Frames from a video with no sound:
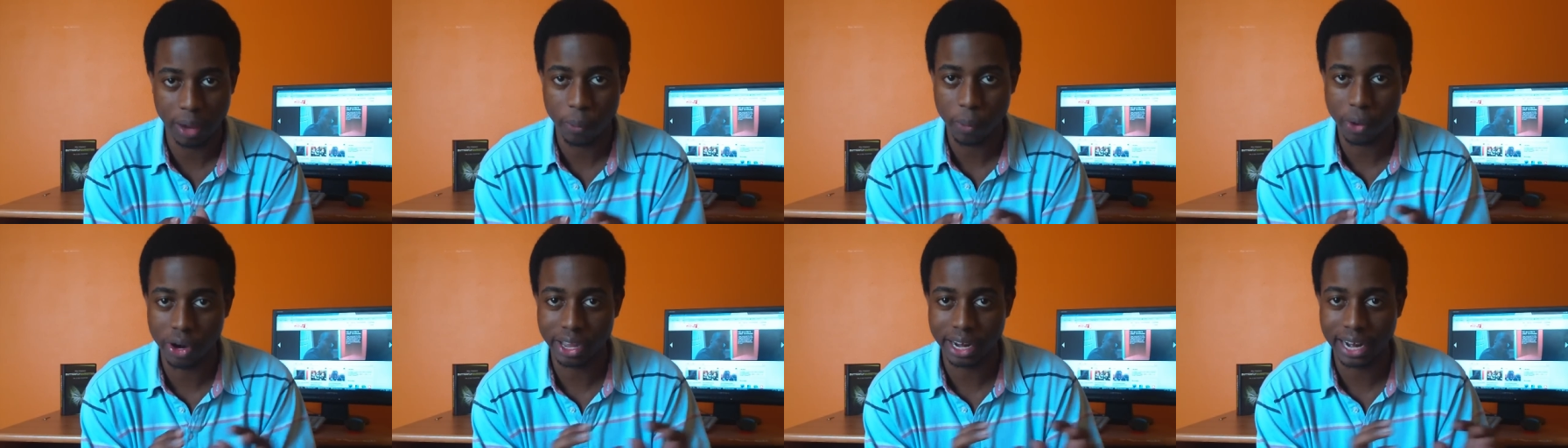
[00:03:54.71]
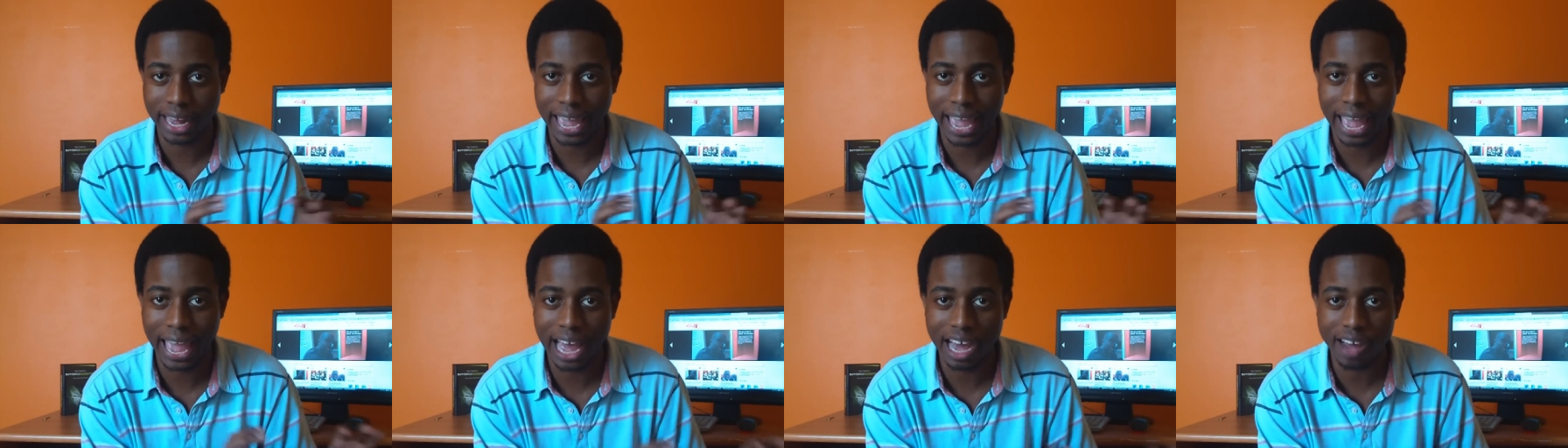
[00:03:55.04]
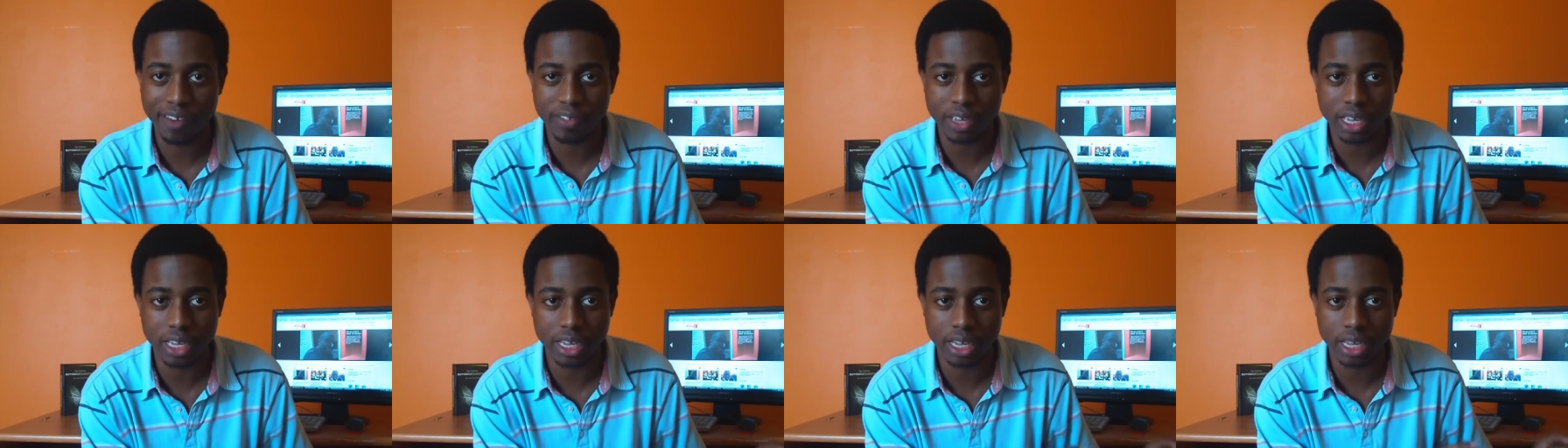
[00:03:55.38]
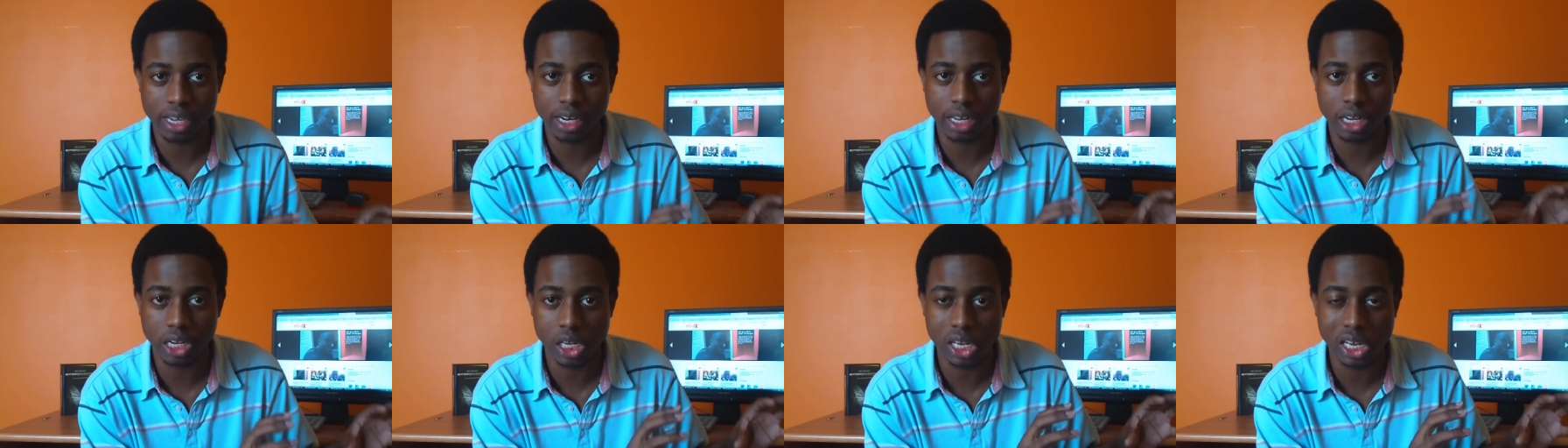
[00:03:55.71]
And we're going to have it
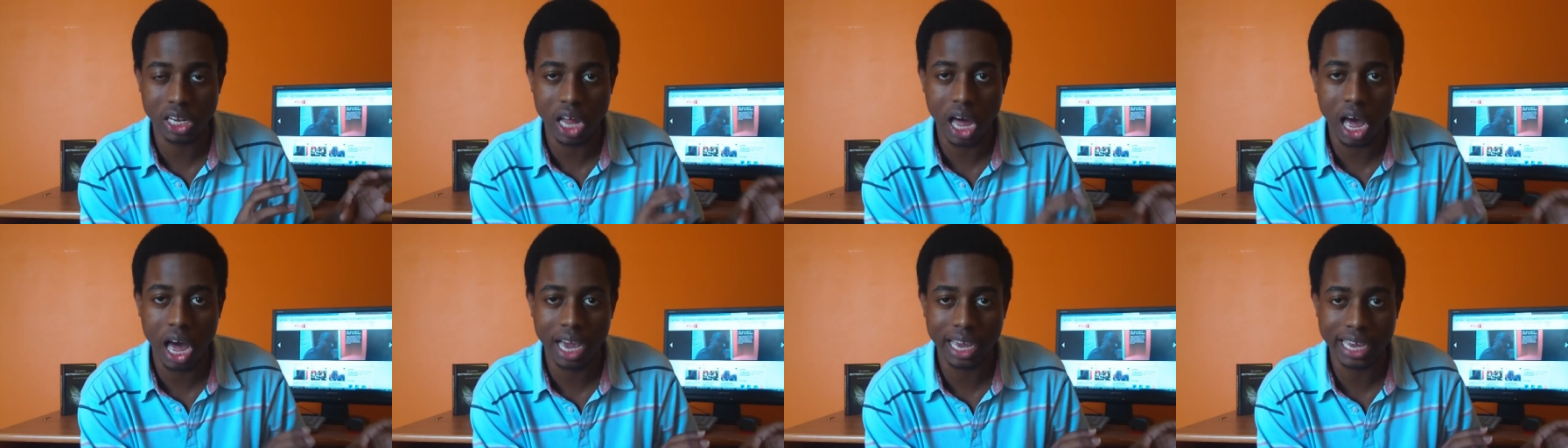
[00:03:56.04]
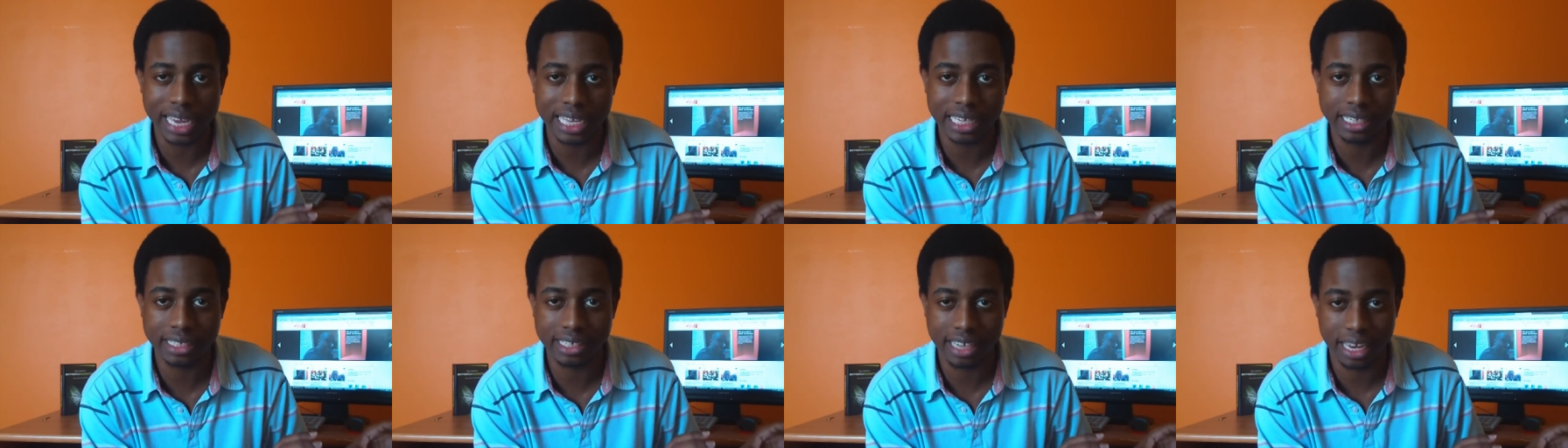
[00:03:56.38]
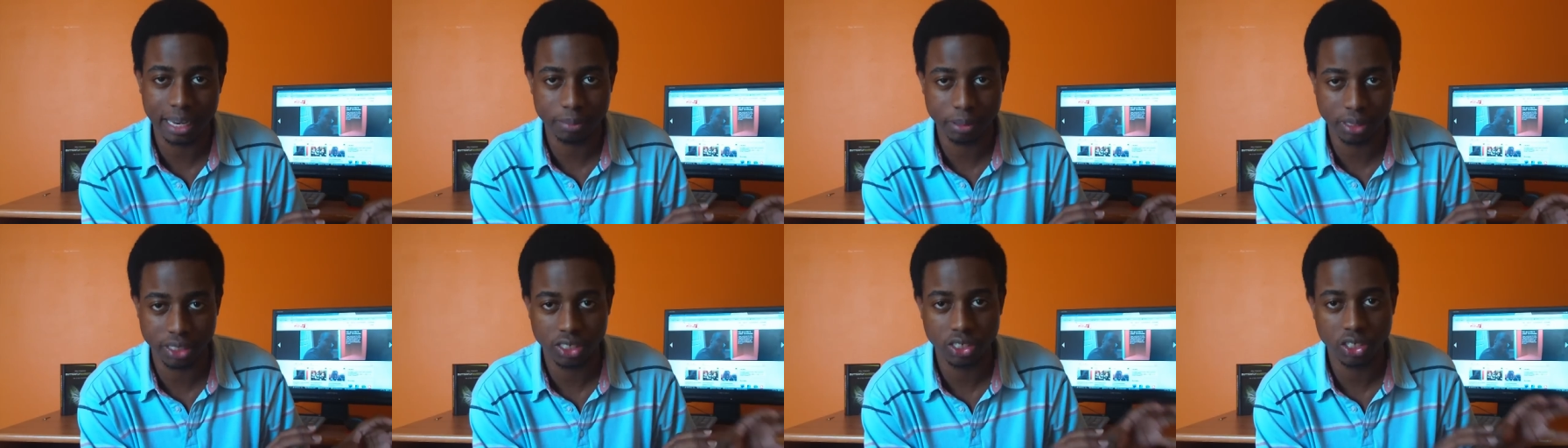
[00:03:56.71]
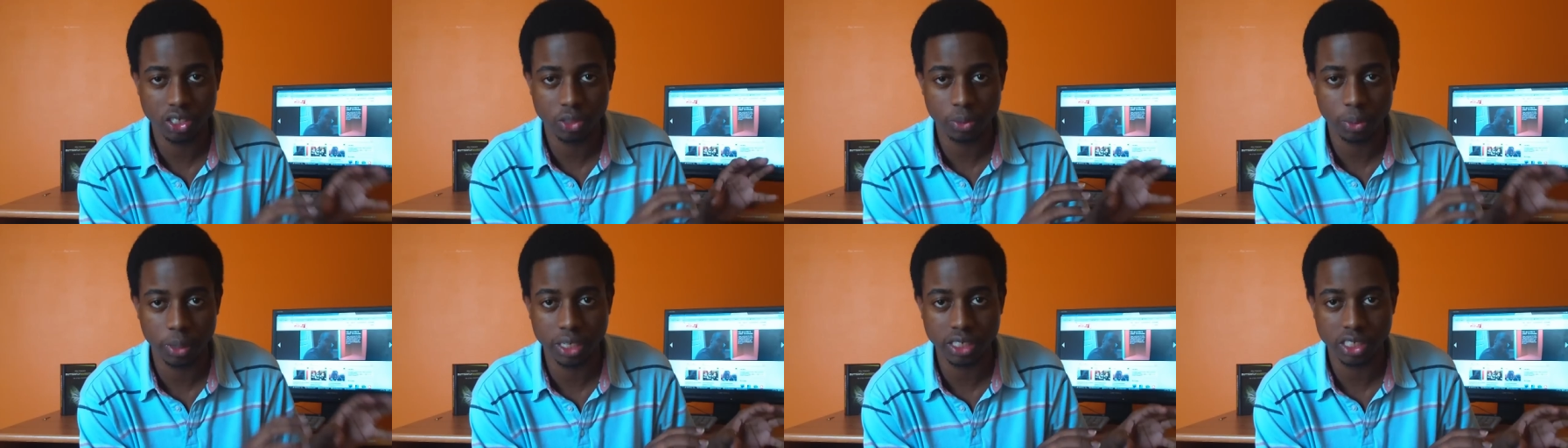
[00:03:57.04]
in a login type
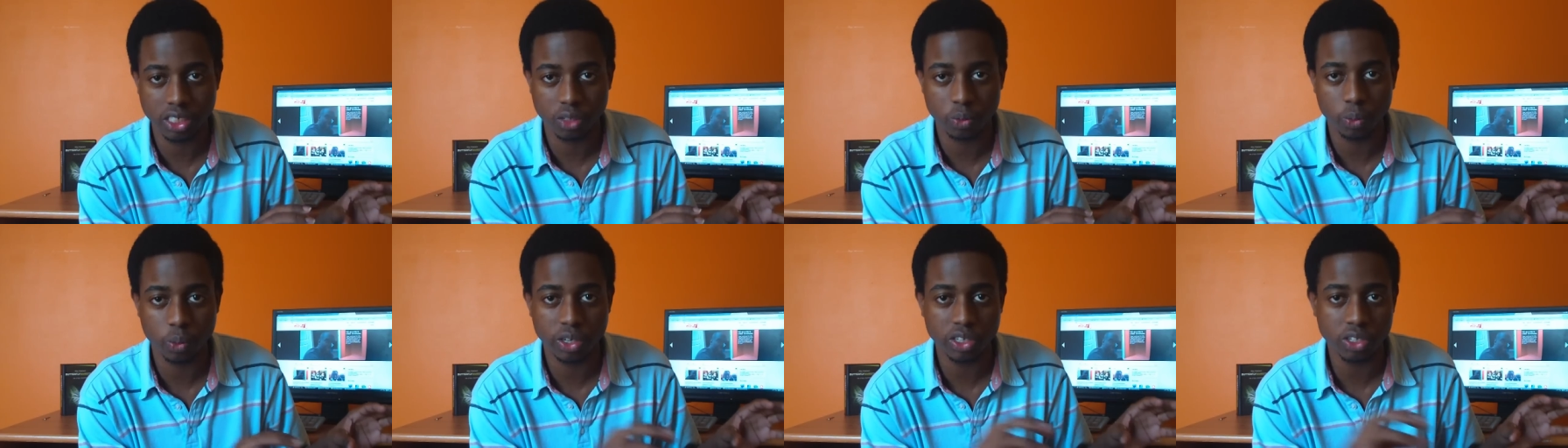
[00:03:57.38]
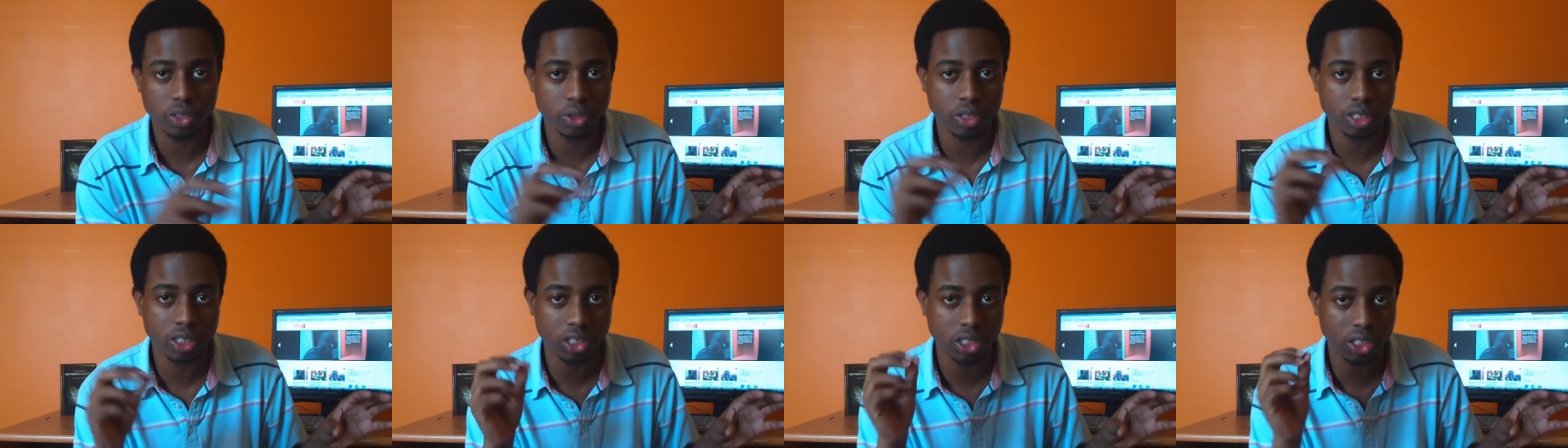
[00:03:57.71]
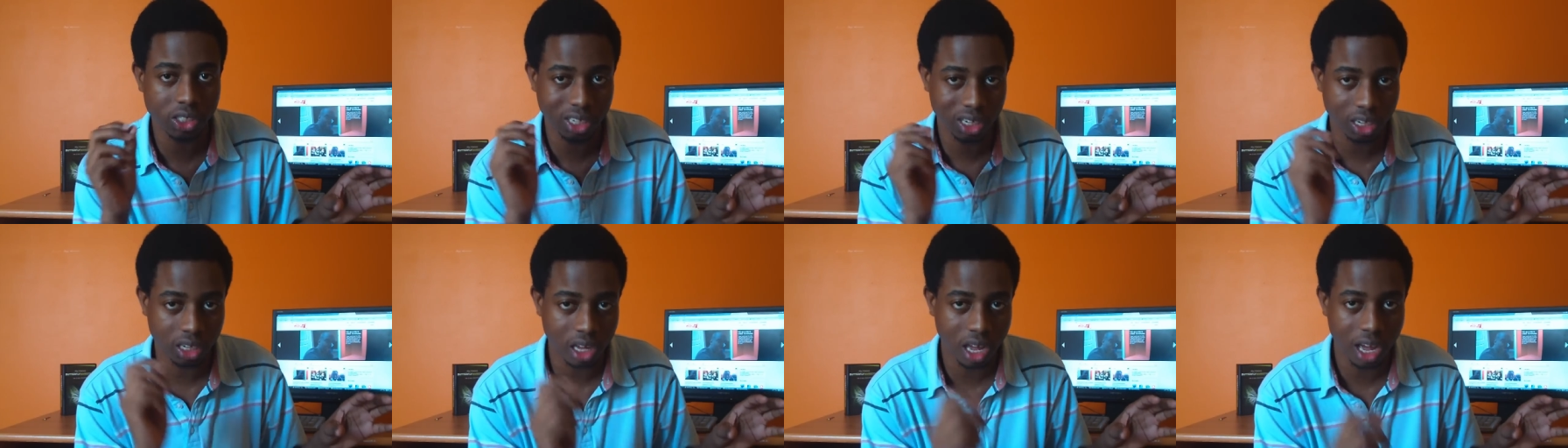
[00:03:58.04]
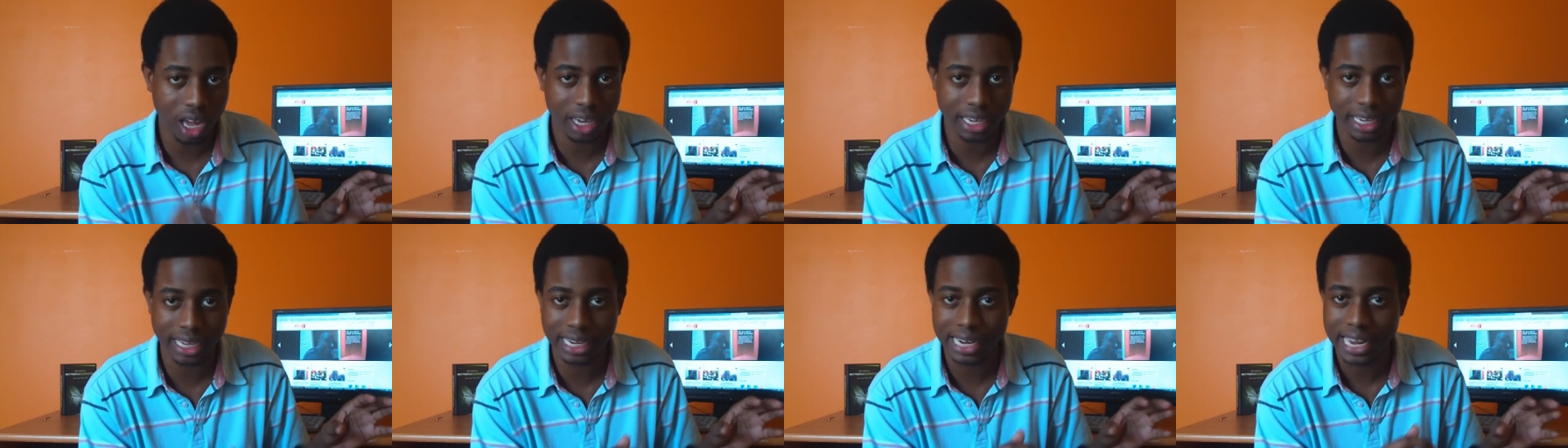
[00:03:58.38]
situation where you can just
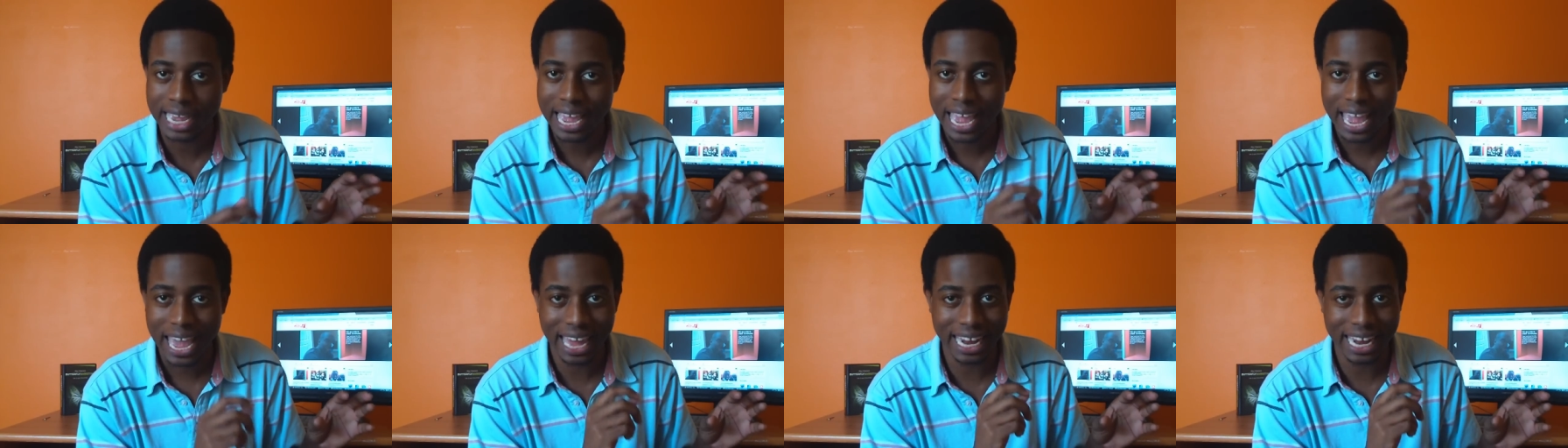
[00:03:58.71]
log in